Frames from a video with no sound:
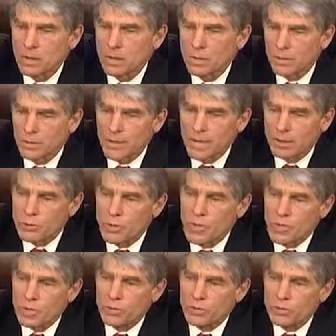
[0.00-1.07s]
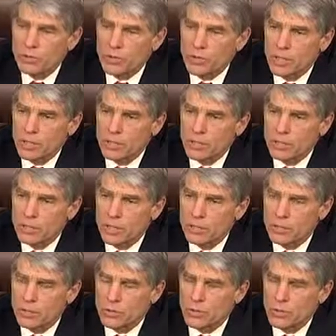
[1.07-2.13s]
Without objection, the Senate stands
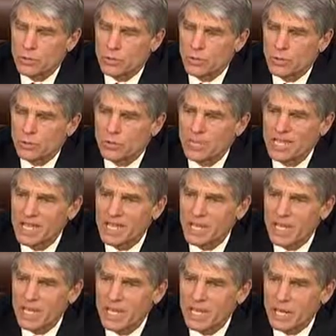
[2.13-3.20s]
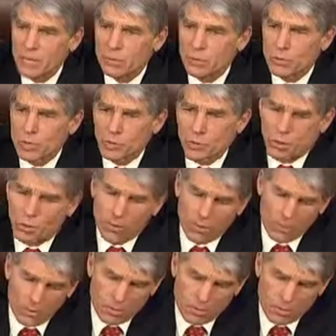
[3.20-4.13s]
adjourned until 10 a.m. tomorrow.